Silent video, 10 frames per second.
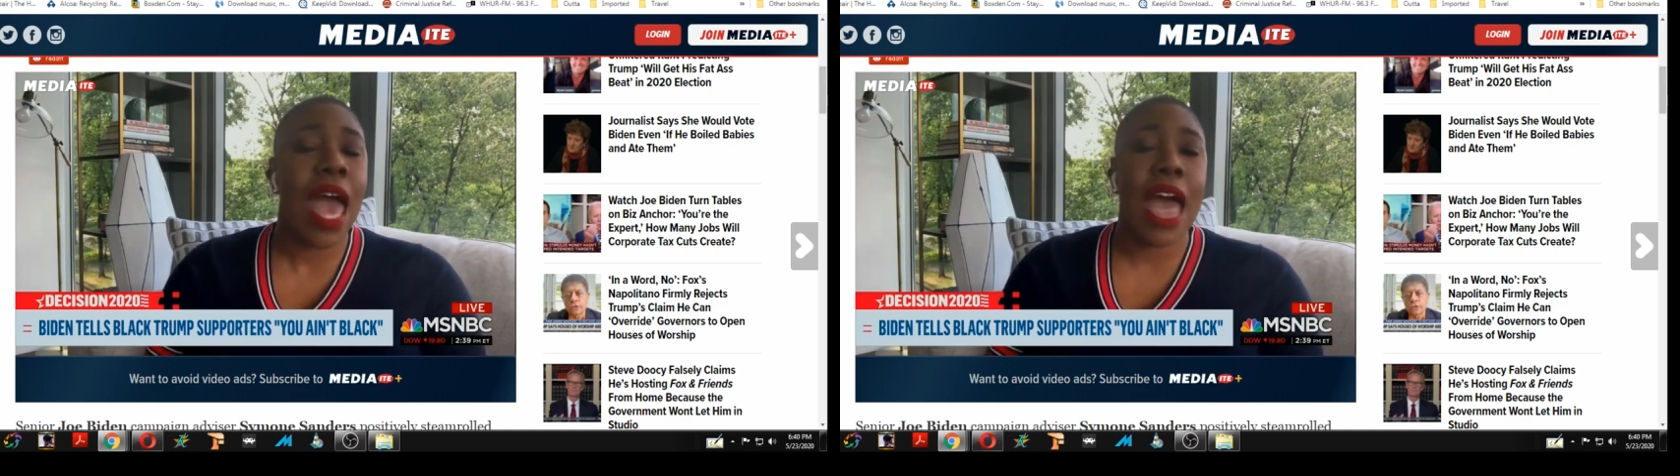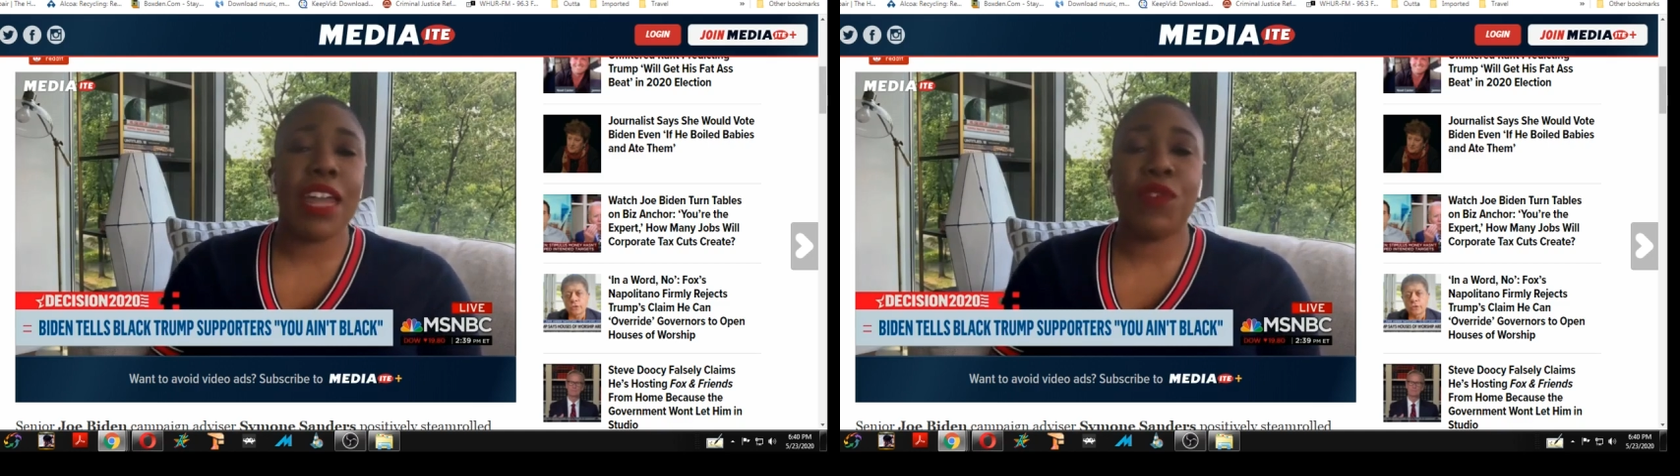
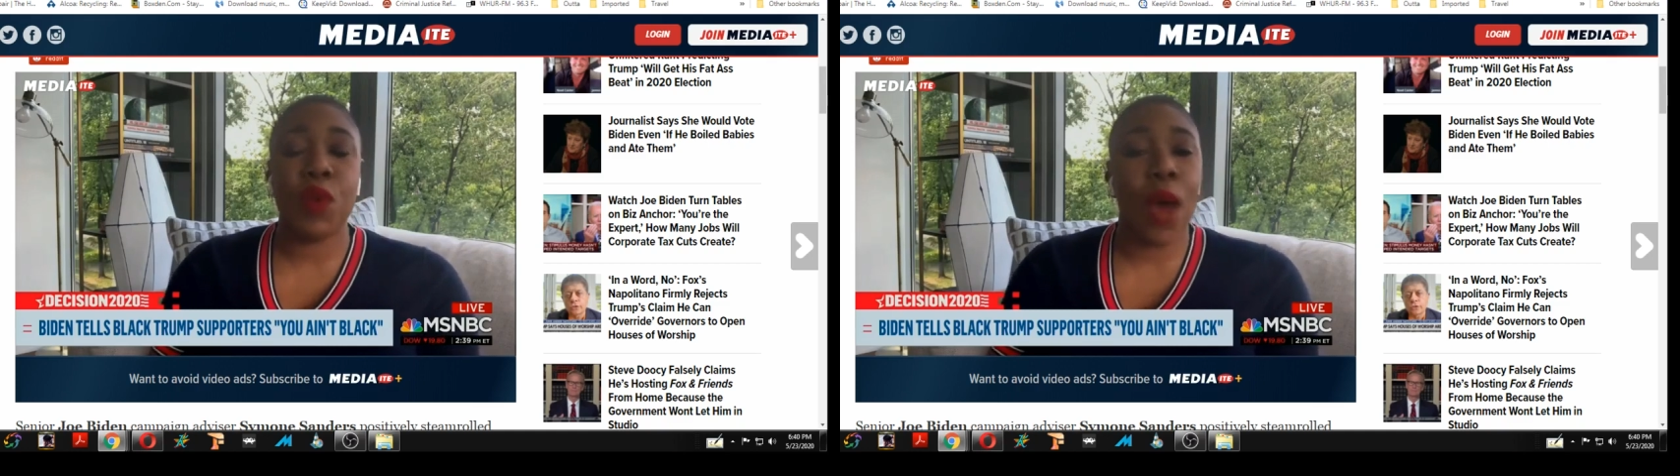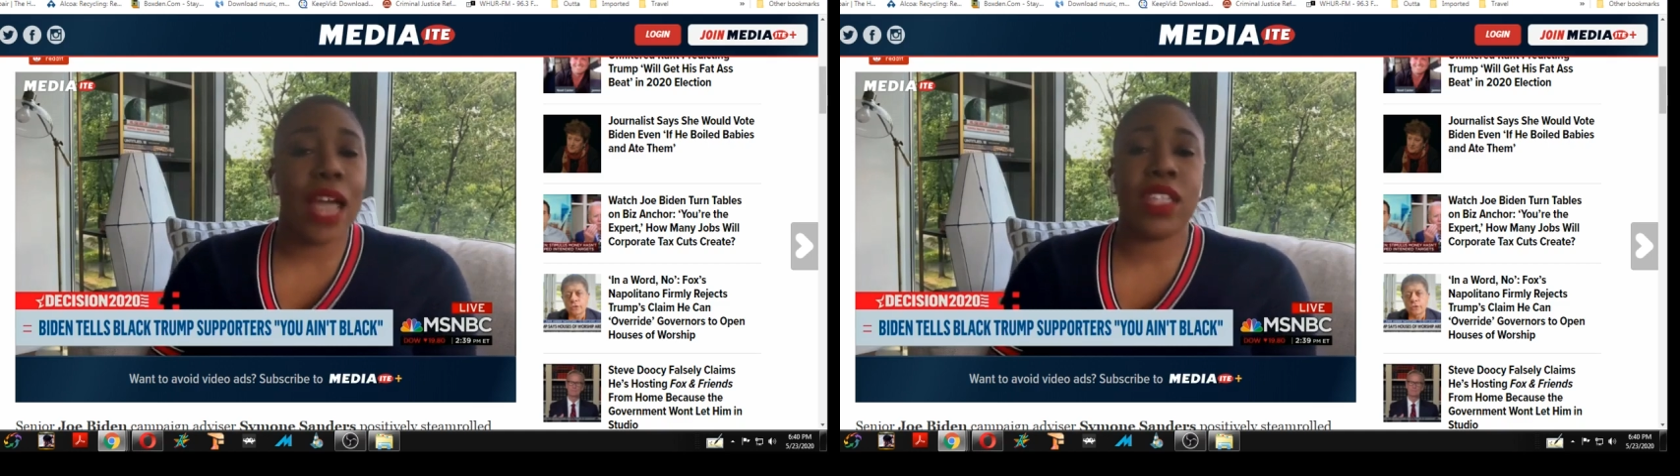And if you
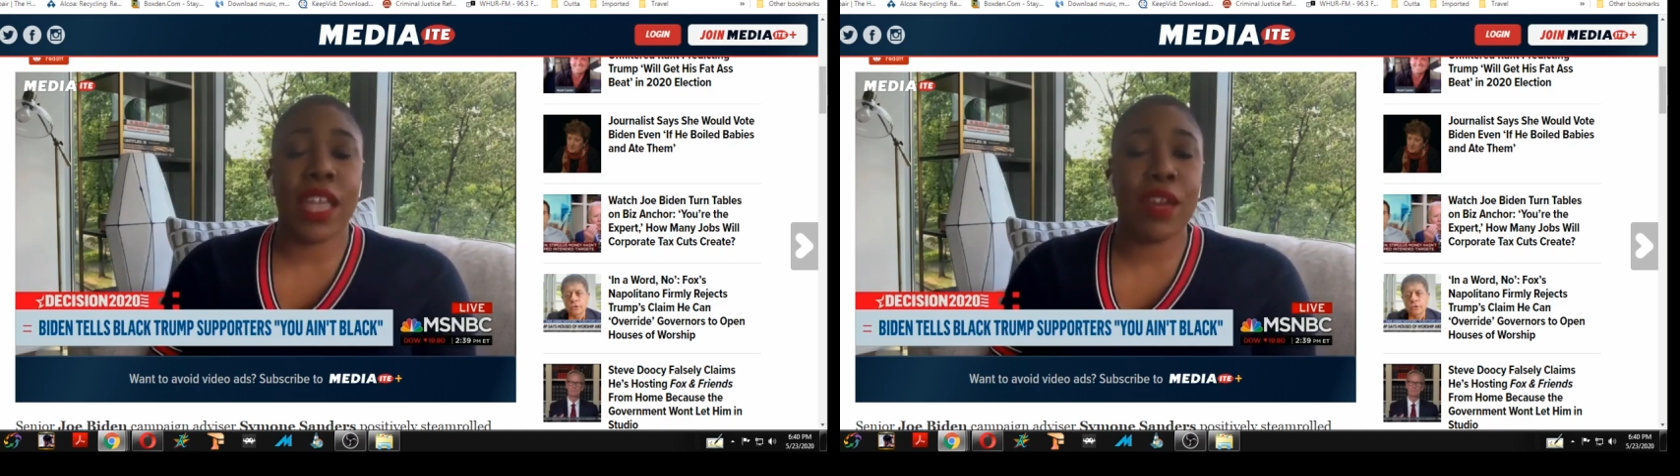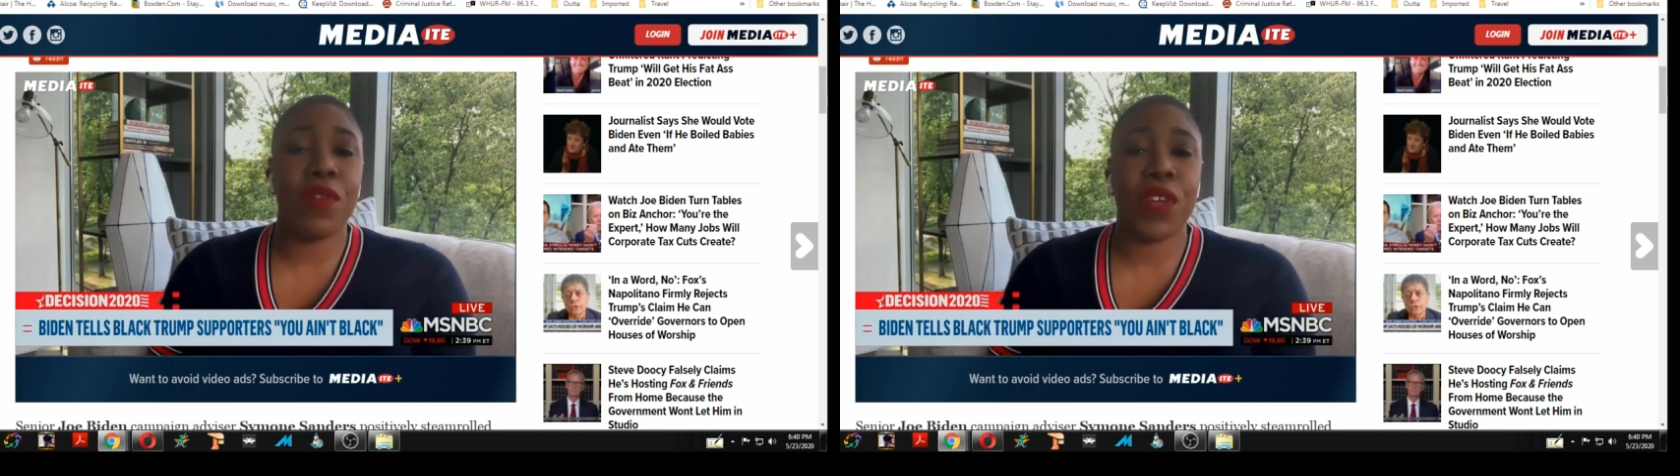watch the
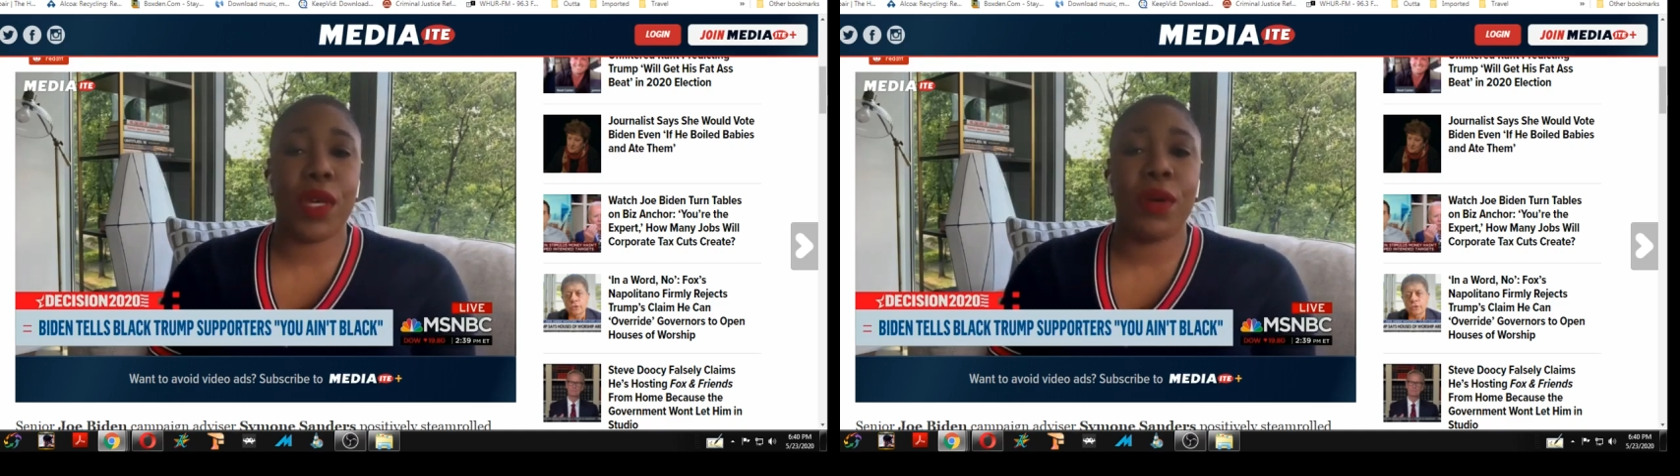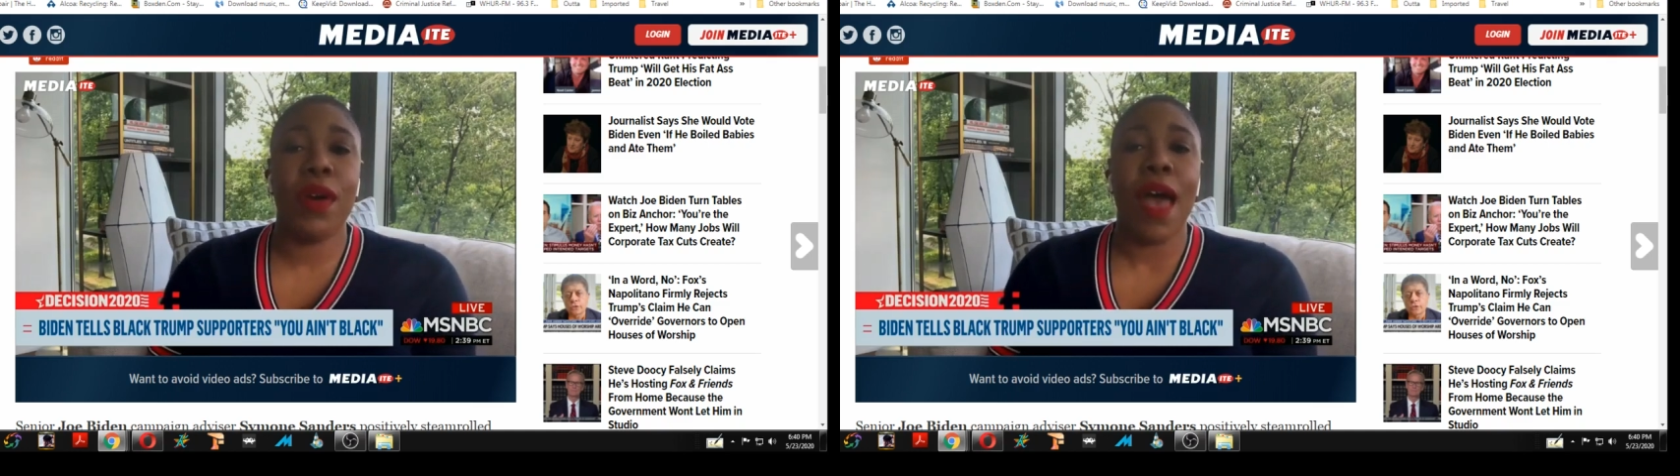
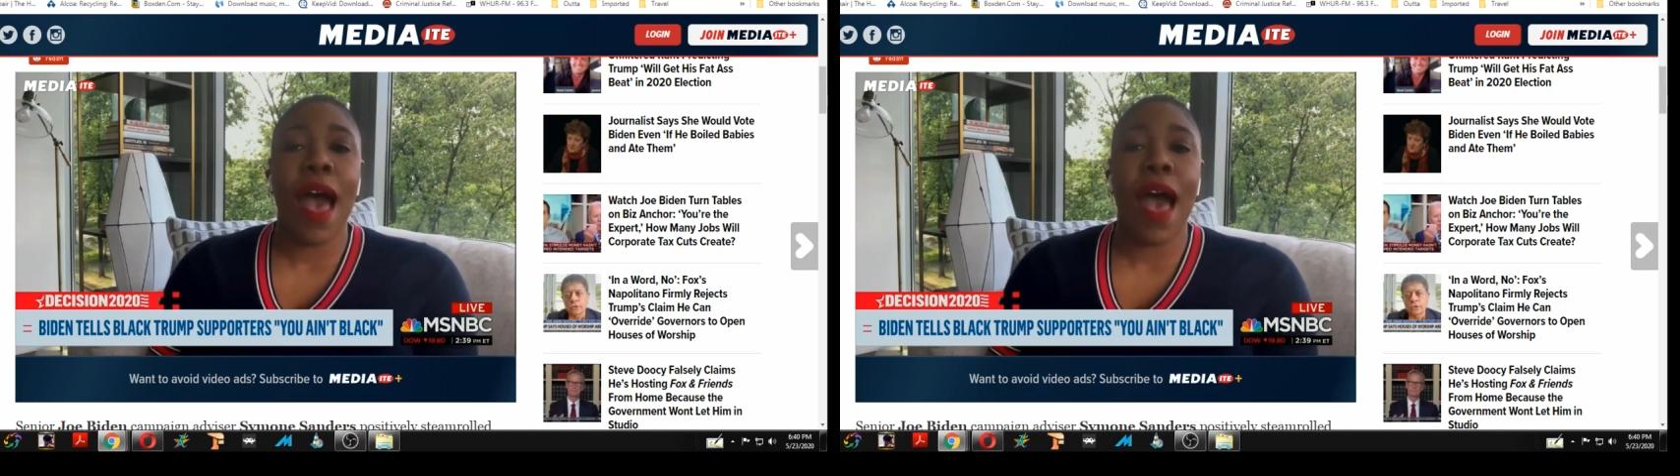interview,